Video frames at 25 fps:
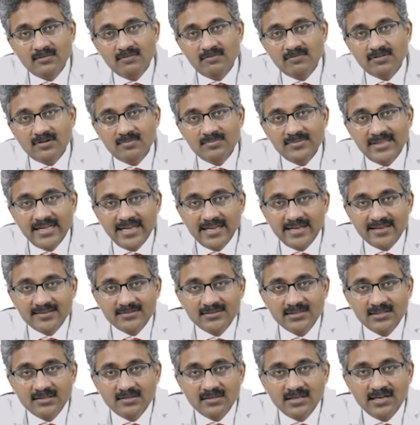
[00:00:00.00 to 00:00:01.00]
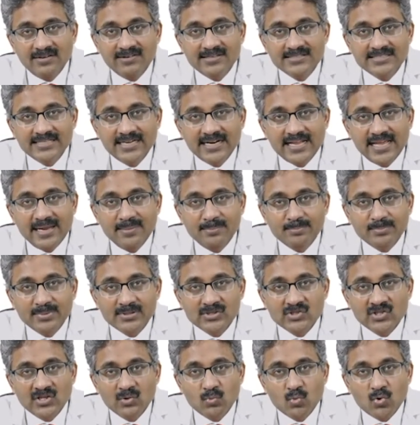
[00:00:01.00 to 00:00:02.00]
From there, it will send an
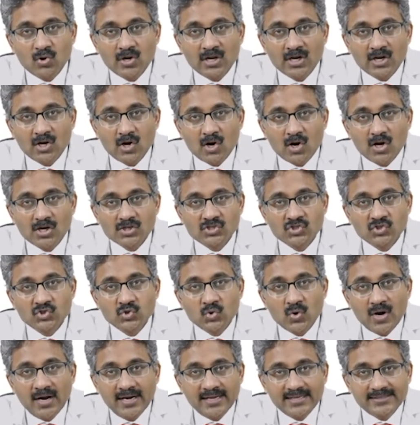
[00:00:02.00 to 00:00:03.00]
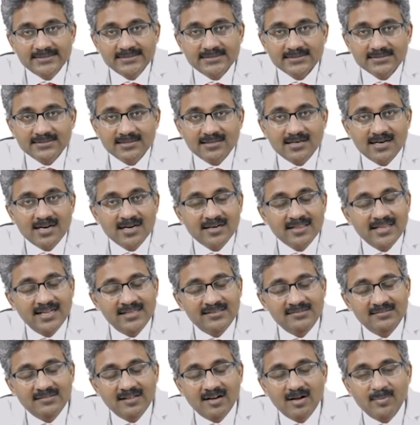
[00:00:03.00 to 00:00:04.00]
impulse to the vocal cords to adapt, and
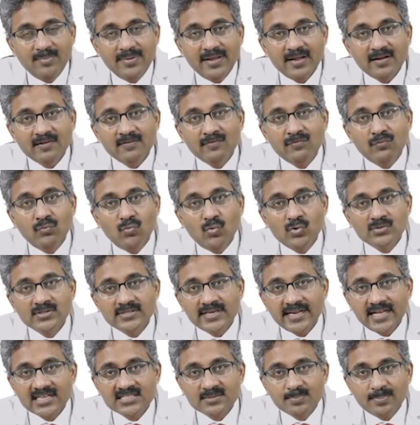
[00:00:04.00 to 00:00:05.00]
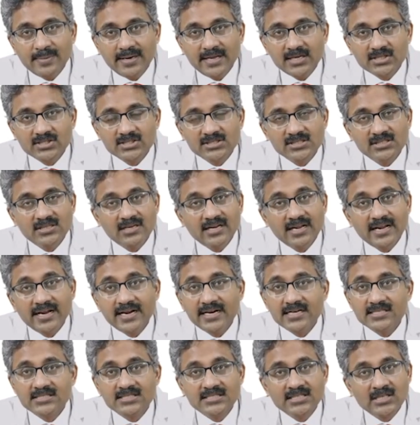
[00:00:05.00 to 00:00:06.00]
then there will be a forced expiration
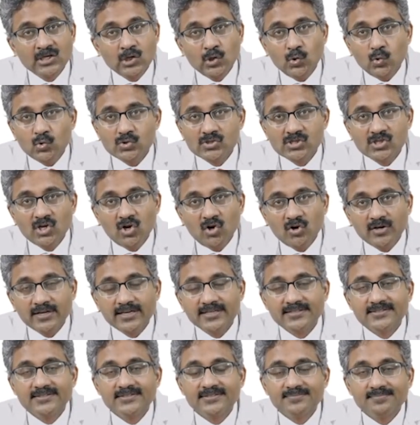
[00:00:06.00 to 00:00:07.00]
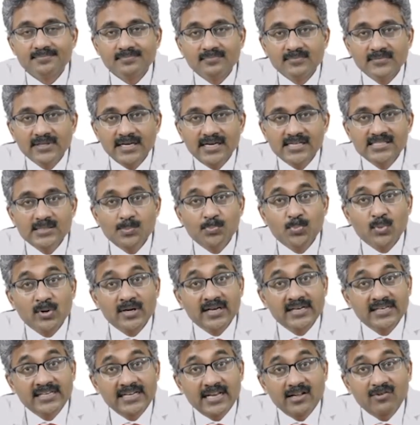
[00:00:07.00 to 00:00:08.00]
against a closed glottis. It's a
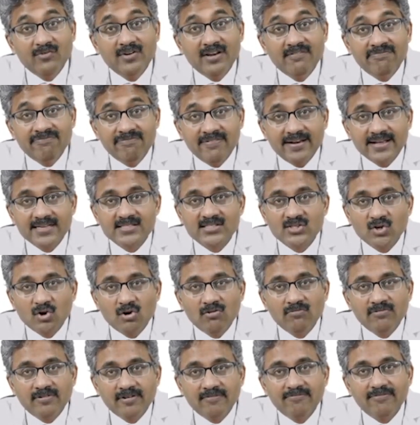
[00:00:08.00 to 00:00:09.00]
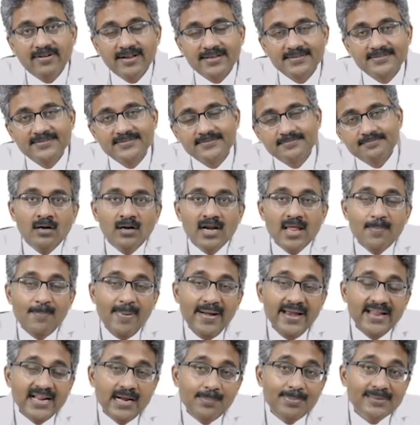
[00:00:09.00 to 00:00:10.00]
protective reflex, cough reflex.
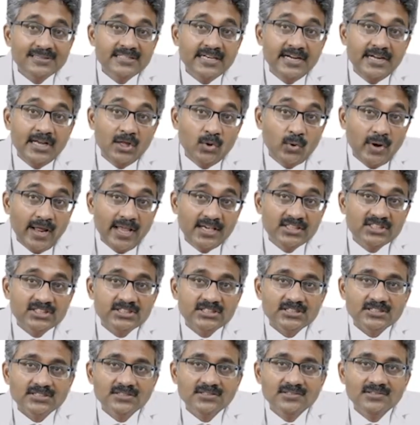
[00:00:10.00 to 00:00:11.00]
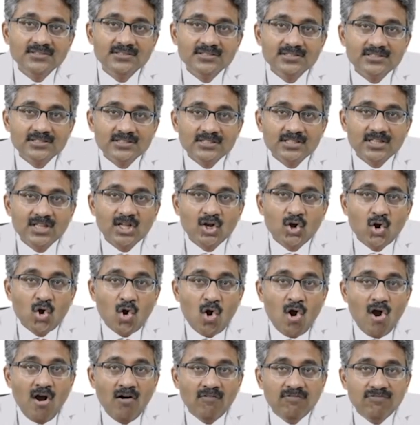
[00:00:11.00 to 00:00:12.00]
Depending upon the duration, the
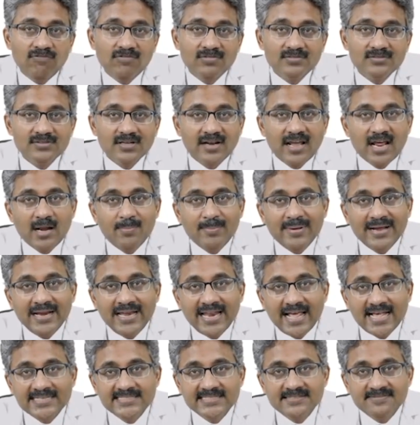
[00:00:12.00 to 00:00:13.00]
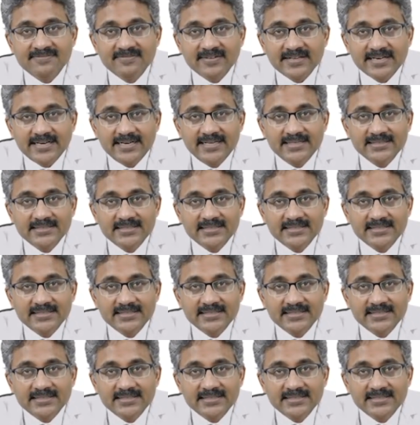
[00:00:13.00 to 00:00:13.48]
cough can be classified